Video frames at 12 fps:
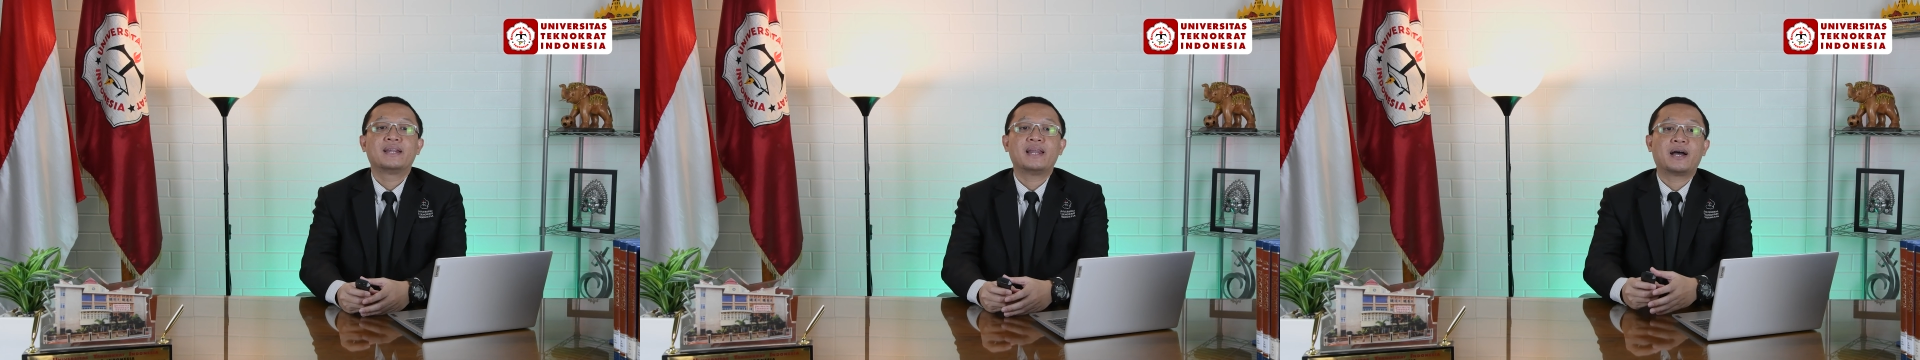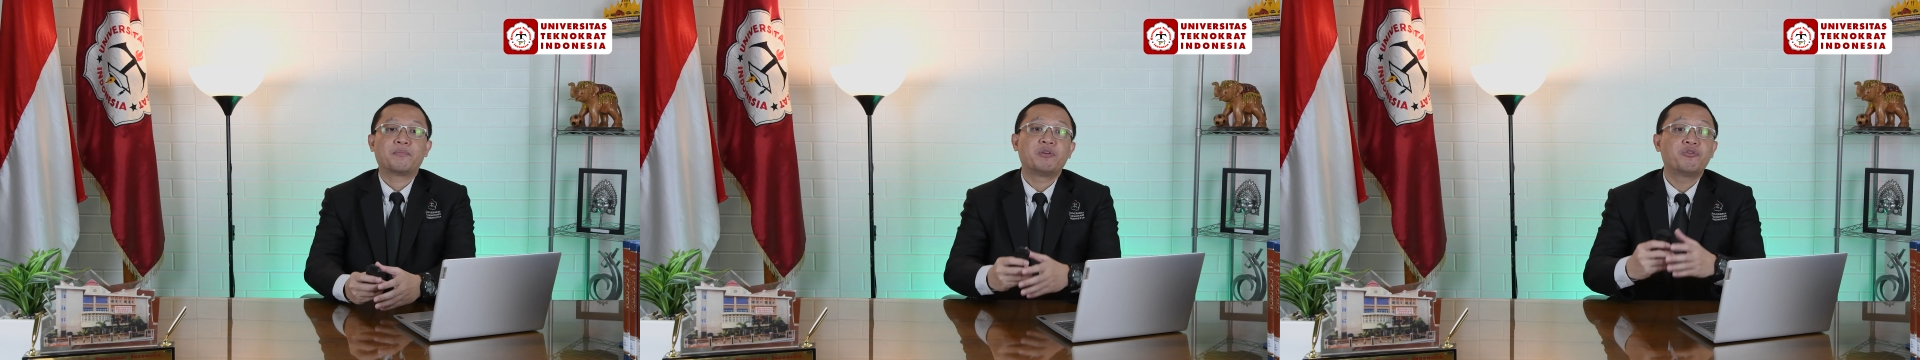
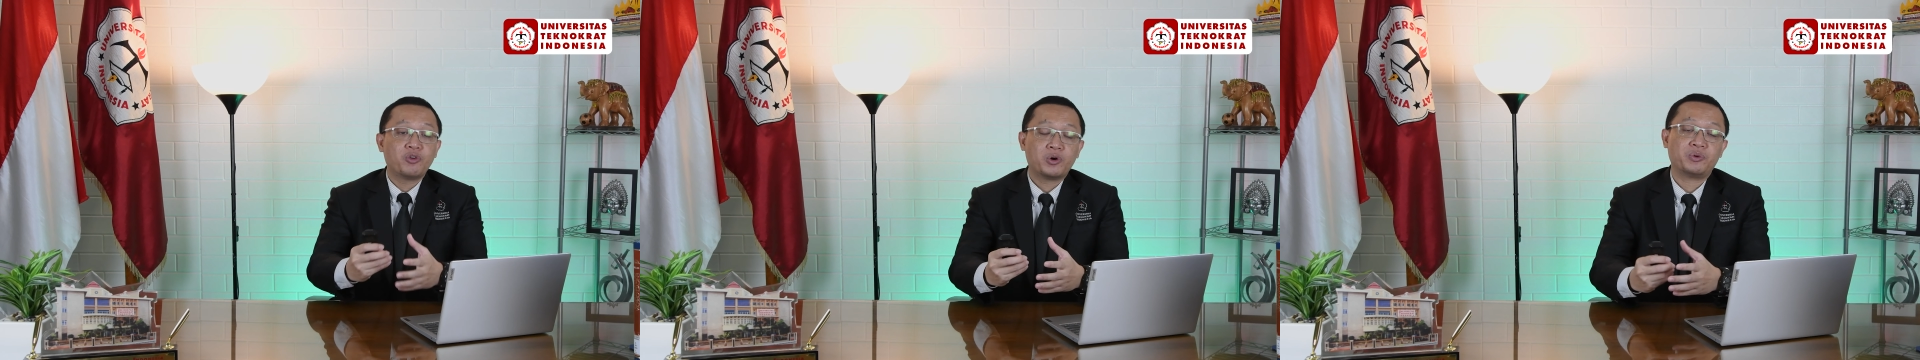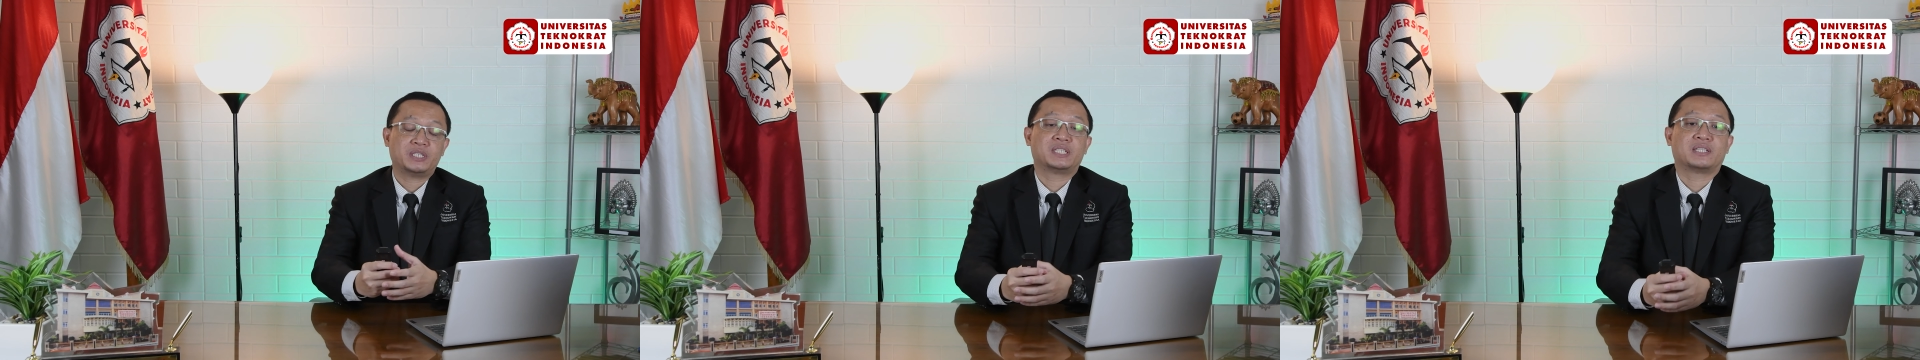Now,
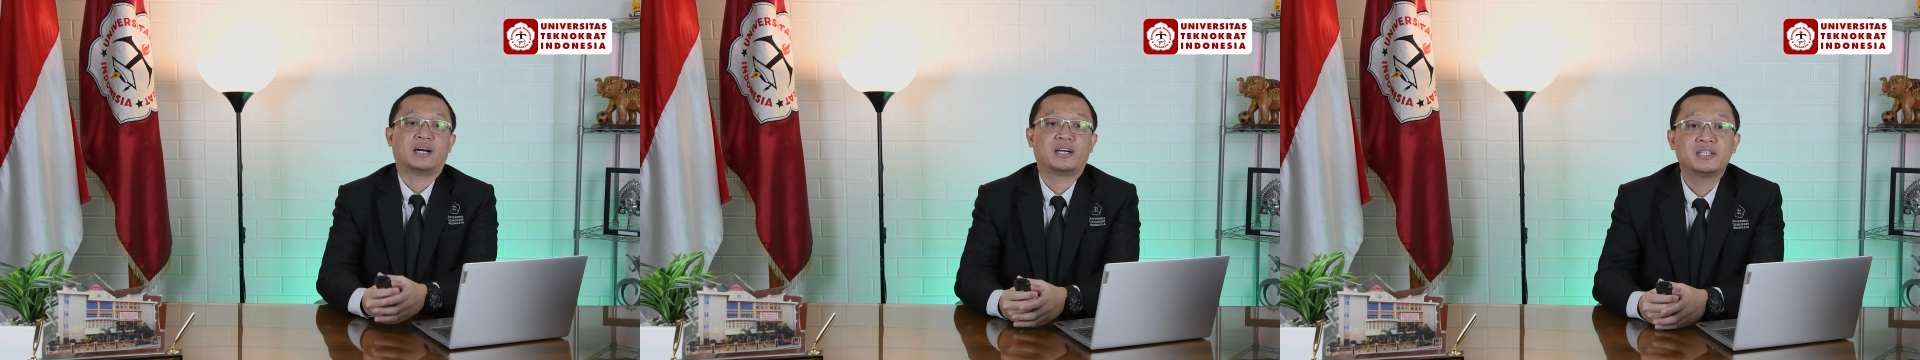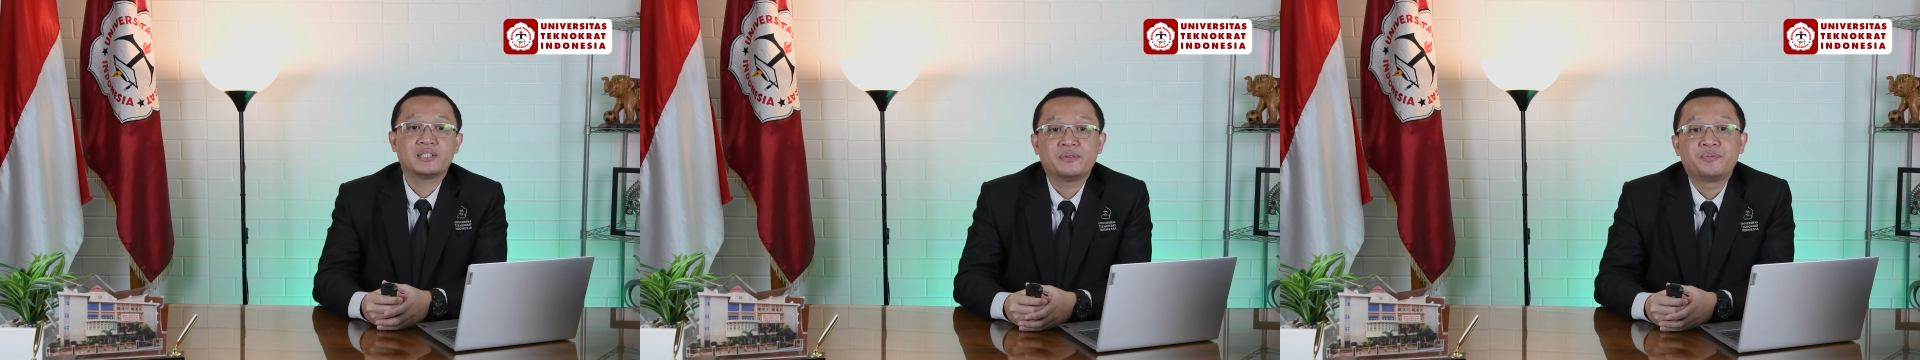before we
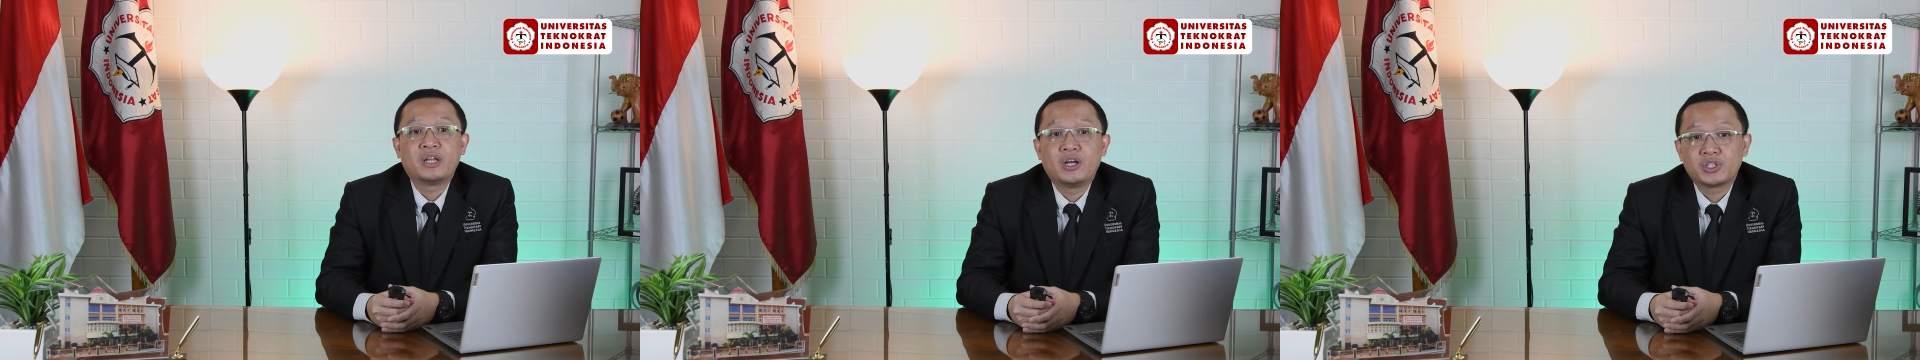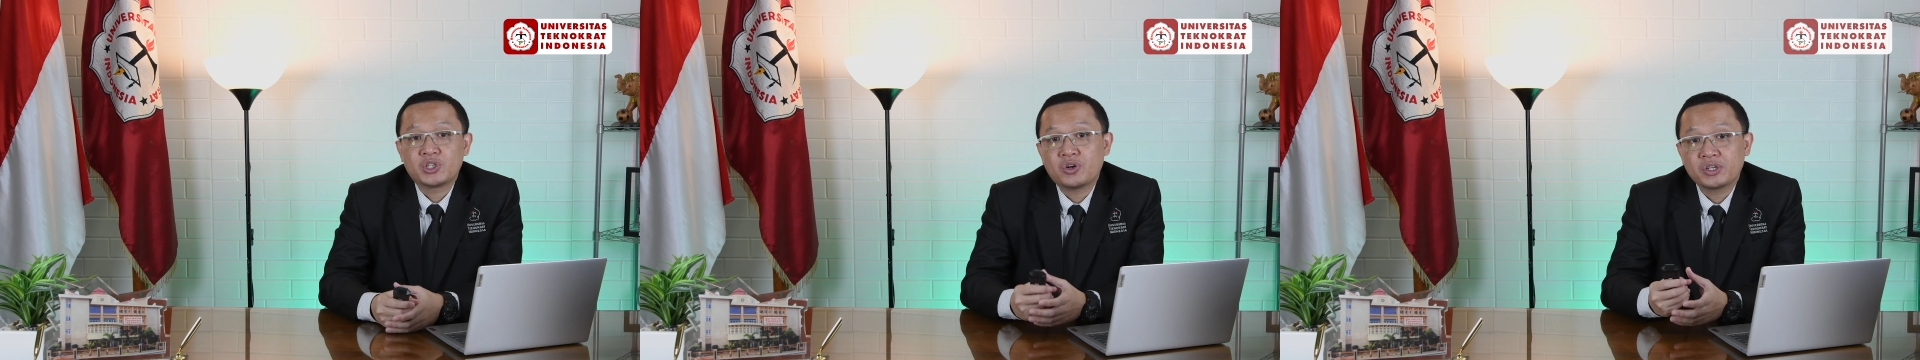start
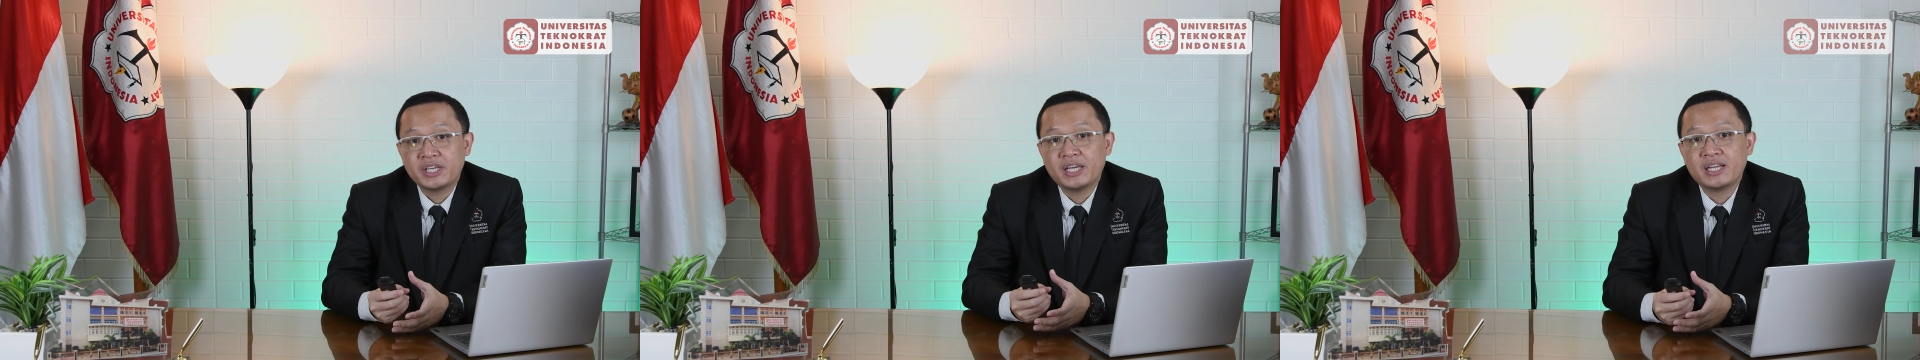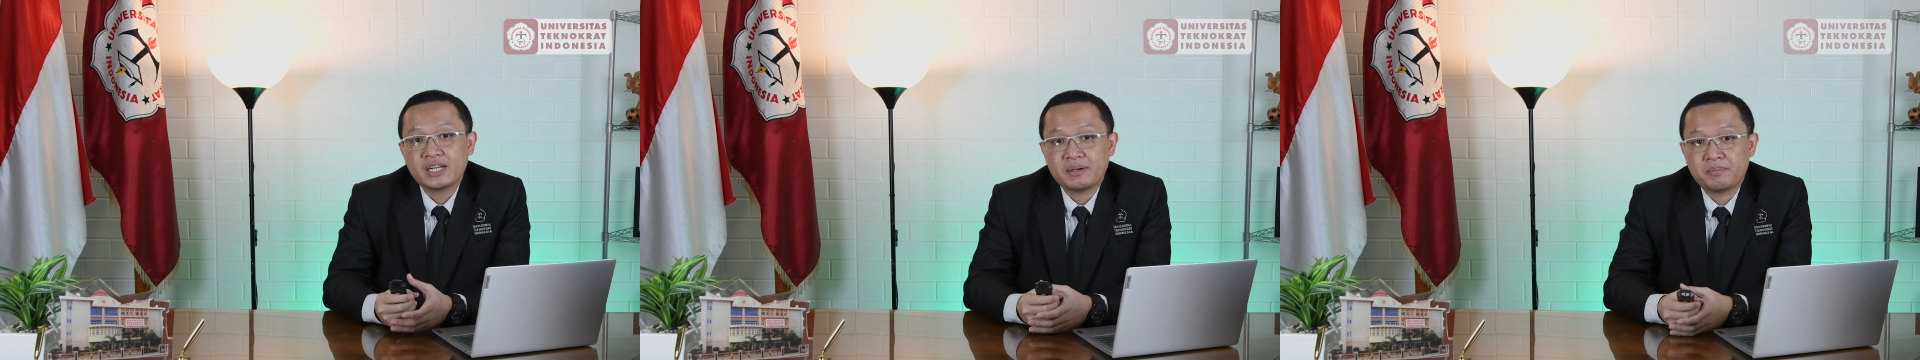talking